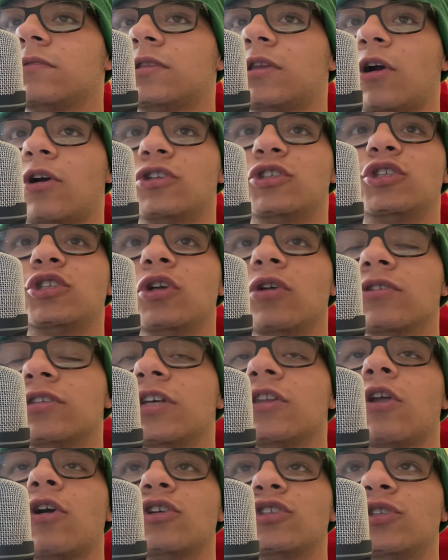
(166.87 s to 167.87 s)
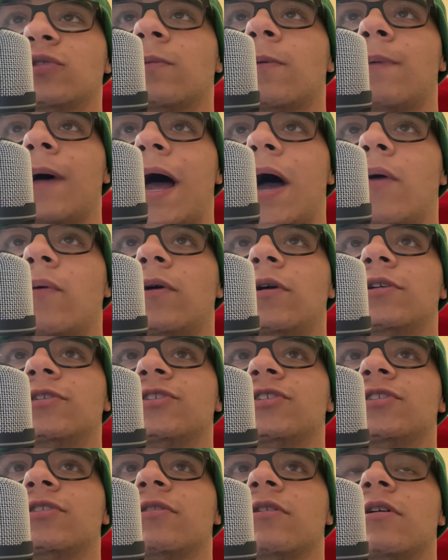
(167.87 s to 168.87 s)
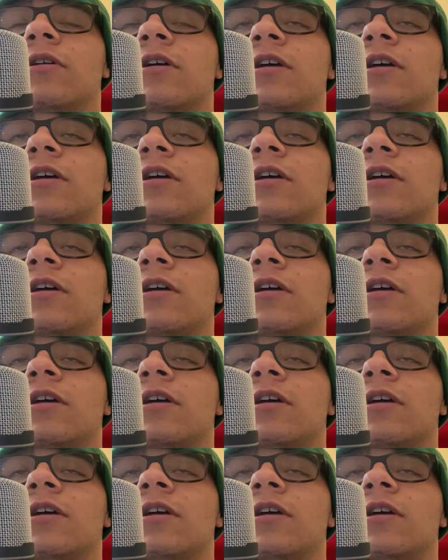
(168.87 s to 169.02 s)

their using their superpowers